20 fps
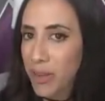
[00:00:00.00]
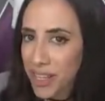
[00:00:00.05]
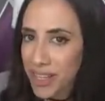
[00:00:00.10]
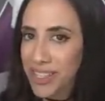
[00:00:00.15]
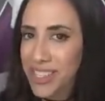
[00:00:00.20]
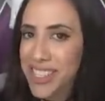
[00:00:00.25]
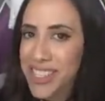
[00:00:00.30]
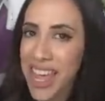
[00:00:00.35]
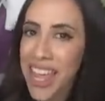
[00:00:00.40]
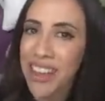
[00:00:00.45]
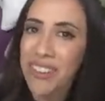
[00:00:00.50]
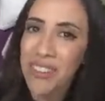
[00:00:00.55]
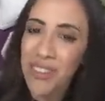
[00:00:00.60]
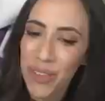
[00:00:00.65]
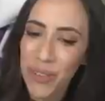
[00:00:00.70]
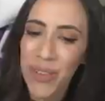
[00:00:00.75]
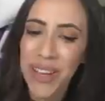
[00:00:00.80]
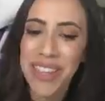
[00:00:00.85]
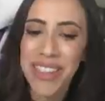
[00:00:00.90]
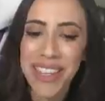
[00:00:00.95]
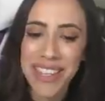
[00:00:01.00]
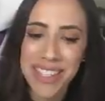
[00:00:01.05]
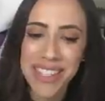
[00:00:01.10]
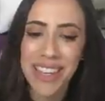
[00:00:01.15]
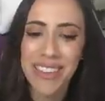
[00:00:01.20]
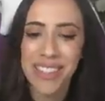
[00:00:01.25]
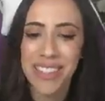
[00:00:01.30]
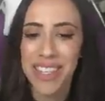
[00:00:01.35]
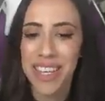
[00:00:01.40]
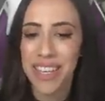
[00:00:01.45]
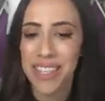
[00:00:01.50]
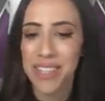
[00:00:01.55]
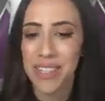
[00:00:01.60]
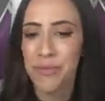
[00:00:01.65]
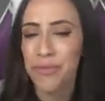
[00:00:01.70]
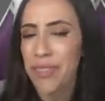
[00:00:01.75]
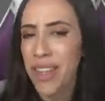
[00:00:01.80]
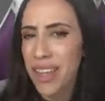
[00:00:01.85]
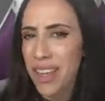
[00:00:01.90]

is safe with Celsius.